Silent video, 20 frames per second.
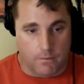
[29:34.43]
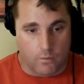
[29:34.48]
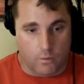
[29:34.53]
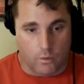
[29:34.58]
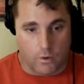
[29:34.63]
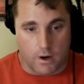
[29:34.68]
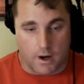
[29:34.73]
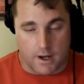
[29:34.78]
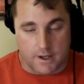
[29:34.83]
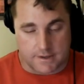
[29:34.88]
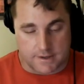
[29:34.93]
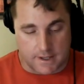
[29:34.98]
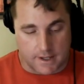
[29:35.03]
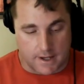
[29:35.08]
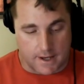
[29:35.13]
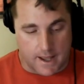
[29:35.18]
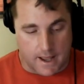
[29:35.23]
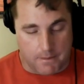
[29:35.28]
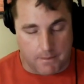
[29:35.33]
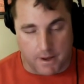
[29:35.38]
Whereas
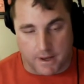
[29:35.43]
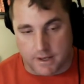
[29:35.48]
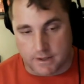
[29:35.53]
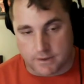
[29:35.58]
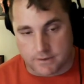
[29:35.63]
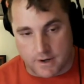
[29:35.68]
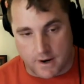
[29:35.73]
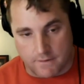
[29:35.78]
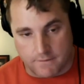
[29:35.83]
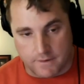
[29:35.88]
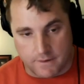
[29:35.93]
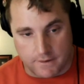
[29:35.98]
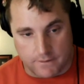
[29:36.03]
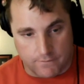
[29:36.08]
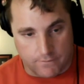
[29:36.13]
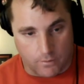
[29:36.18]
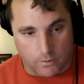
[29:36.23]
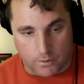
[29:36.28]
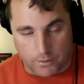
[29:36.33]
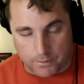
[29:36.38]
like I might get drafted in the
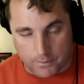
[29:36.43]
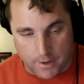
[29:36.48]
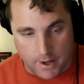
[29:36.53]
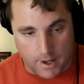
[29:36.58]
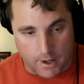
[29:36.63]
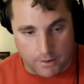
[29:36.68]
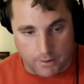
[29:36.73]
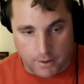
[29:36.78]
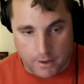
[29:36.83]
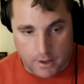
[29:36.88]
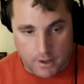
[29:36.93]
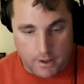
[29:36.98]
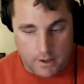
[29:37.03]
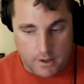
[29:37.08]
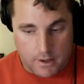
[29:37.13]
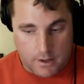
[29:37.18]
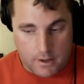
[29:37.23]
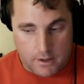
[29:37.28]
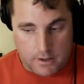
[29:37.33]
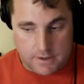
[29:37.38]
4th round,
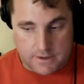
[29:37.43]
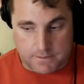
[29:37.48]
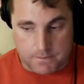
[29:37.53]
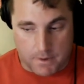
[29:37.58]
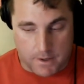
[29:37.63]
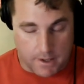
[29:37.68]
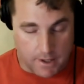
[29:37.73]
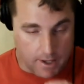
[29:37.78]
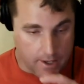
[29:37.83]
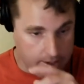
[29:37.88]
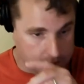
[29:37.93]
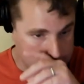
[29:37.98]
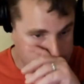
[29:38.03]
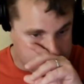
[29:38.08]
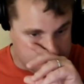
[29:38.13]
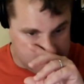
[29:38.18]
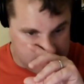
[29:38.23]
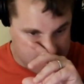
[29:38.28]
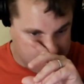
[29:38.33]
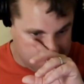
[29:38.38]
spend like
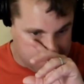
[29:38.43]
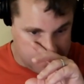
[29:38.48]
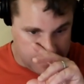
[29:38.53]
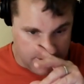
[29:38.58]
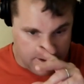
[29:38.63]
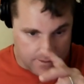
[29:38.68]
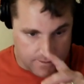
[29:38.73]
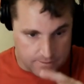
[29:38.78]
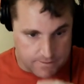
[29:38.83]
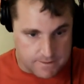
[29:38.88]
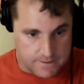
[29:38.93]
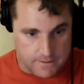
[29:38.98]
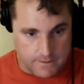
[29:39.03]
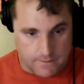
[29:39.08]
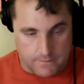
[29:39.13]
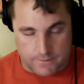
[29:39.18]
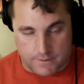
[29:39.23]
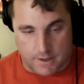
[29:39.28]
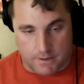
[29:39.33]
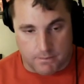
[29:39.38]
6 years
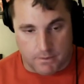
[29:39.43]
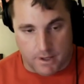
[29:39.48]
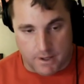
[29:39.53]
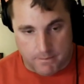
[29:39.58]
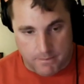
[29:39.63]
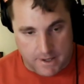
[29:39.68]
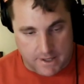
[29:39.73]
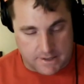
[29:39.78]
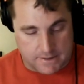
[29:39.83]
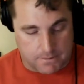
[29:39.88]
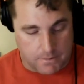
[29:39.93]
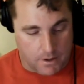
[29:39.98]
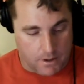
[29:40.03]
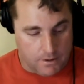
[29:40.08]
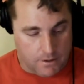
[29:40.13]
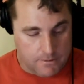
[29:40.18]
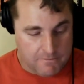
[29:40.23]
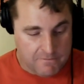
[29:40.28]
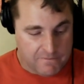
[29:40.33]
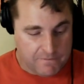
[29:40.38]
in AA
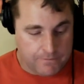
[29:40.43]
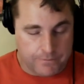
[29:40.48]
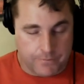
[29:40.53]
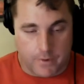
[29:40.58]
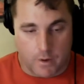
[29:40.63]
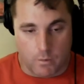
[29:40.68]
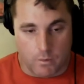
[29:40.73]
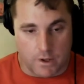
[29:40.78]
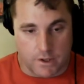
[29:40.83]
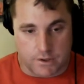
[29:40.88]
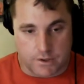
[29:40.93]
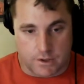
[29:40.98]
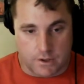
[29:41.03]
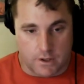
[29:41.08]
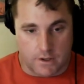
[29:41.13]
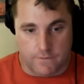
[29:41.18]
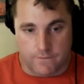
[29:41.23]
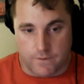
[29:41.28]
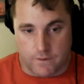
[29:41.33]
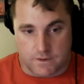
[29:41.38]
baseball, which
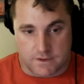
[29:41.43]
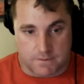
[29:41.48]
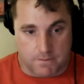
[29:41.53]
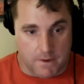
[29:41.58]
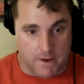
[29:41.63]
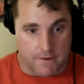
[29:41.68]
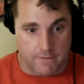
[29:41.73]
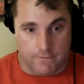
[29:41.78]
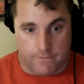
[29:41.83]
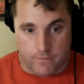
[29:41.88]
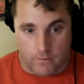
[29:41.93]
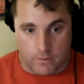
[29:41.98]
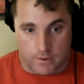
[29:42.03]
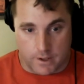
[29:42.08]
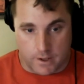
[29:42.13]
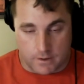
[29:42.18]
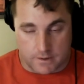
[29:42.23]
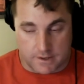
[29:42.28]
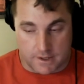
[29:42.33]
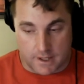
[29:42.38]
if you spent 4
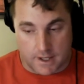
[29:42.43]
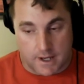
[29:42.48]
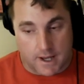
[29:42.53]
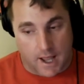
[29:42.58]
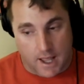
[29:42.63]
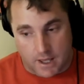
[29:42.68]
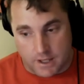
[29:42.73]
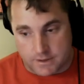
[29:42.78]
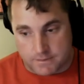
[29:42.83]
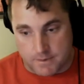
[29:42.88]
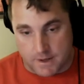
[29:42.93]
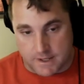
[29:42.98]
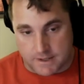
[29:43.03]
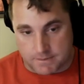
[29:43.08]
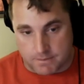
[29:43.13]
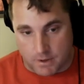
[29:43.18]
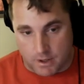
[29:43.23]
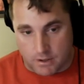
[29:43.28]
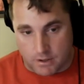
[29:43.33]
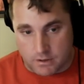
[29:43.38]
years in college
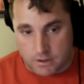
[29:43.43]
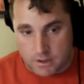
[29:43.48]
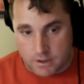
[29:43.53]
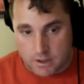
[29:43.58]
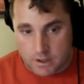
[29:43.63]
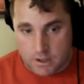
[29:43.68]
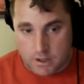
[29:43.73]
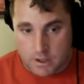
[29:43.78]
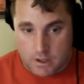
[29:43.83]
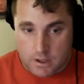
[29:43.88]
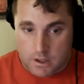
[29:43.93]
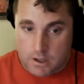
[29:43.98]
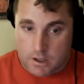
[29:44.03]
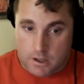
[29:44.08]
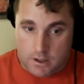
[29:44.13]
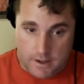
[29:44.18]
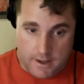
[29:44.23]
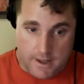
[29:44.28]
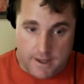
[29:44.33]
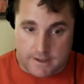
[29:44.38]
baseball,
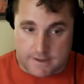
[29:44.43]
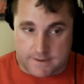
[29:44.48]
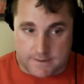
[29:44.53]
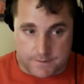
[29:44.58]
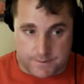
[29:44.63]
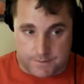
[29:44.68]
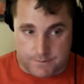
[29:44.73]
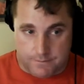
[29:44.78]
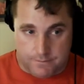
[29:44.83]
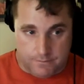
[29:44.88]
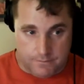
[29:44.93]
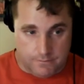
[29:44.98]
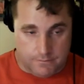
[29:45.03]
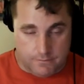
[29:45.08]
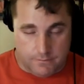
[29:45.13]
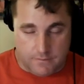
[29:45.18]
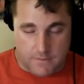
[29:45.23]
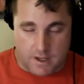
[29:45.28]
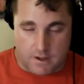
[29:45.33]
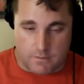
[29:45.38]
it's,
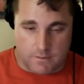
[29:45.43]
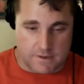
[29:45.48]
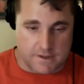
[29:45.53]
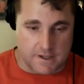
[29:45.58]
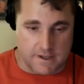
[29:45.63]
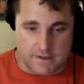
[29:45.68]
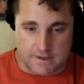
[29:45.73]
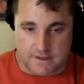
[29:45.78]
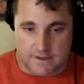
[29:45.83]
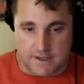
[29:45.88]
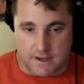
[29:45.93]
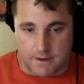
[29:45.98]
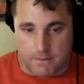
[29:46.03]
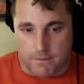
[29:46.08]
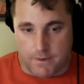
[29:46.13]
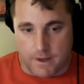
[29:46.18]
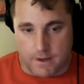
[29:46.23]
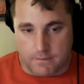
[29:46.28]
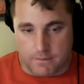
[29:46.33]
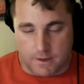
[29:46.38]
I don't want to say it's the same
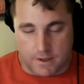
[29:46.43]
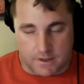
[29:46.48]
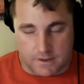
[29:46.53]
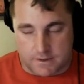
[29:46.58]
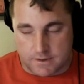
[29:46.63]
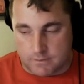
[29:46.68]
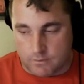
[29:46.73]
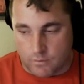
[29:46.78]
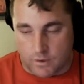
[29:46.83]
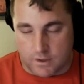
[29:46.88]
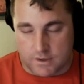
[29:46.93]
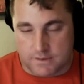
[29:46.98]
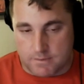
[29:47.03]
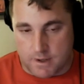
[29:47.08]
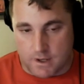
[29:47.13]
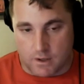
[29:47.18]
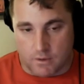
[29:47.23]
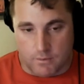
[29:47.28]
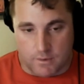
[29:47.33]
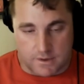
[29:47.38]
thing because one's
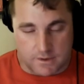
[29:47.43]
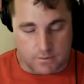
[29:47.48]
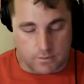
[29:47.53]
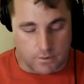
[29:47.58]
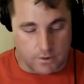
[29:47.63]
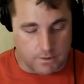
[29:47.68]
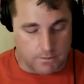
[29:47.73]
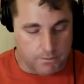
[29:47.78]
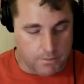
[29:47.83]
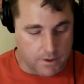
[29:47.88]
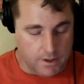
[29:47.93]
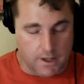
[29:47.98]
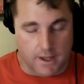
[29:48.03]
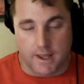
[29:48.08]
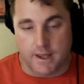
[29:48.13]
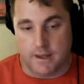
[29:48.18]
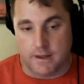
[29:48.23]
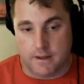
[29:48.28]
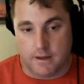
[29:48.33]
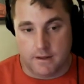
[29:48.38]
metal, one's wood, but
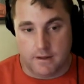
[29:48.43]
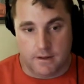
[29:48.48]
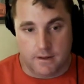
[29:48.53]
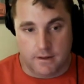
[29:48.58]
like,